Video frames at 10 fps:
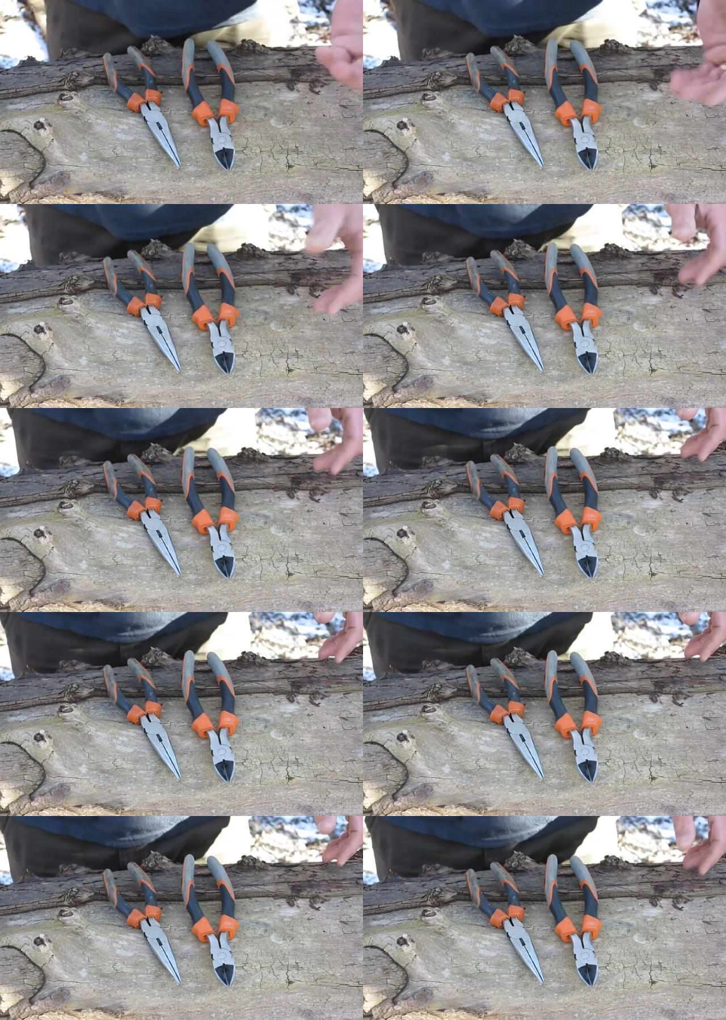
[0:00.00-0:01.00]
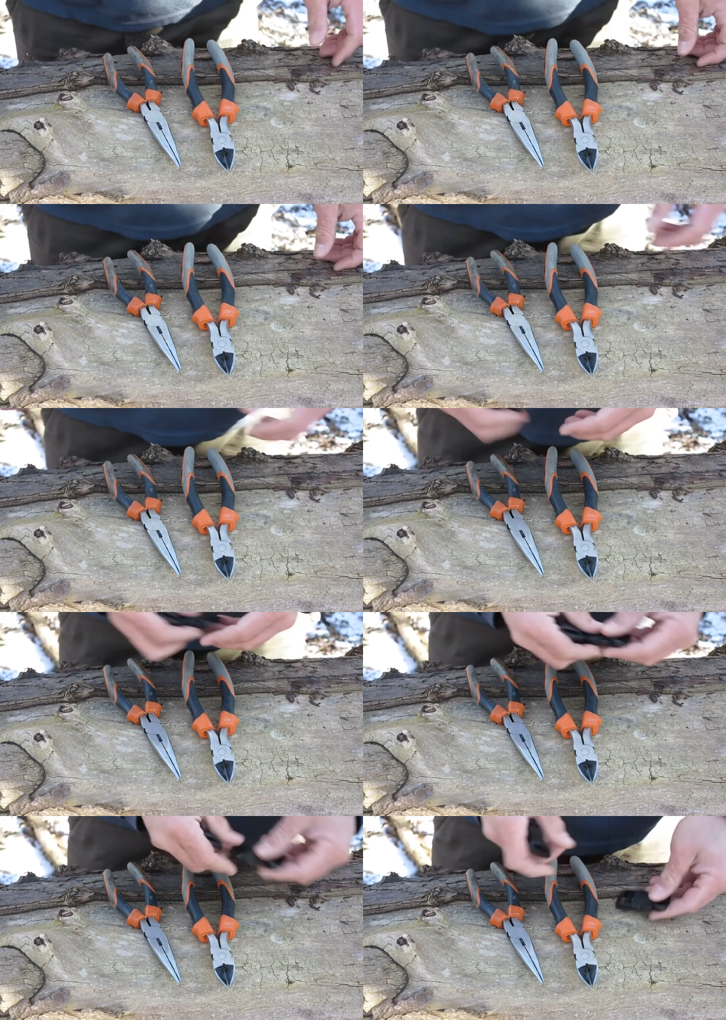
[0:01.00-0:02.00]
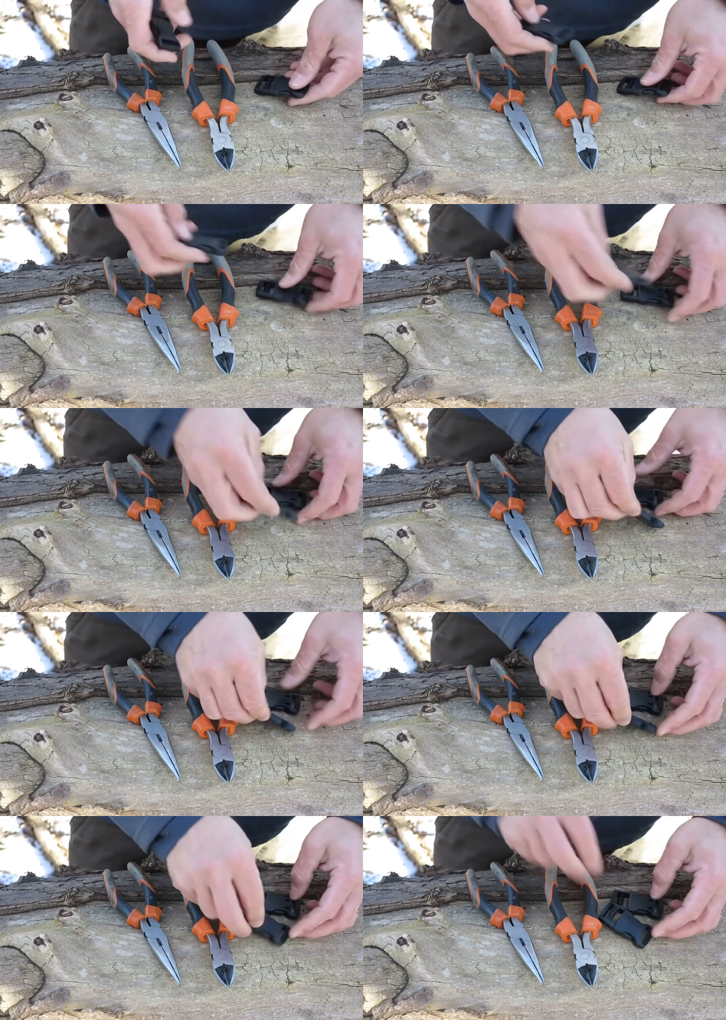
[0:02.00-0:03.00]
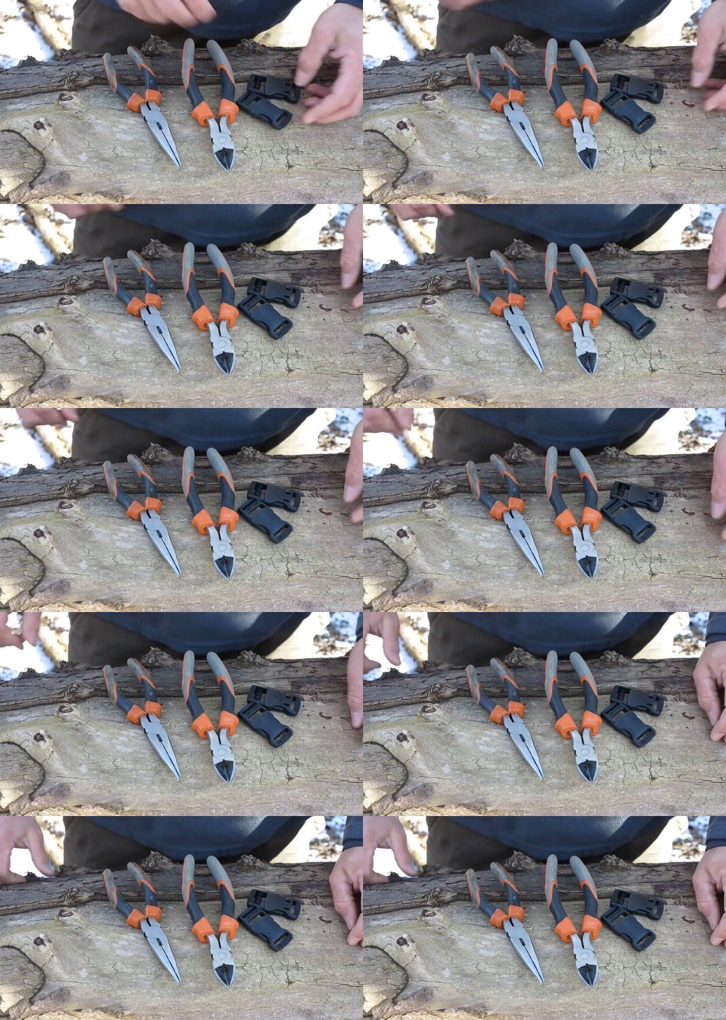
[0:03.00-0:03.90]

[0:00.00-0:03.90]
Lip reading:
No face is visible, so there are no lips to read.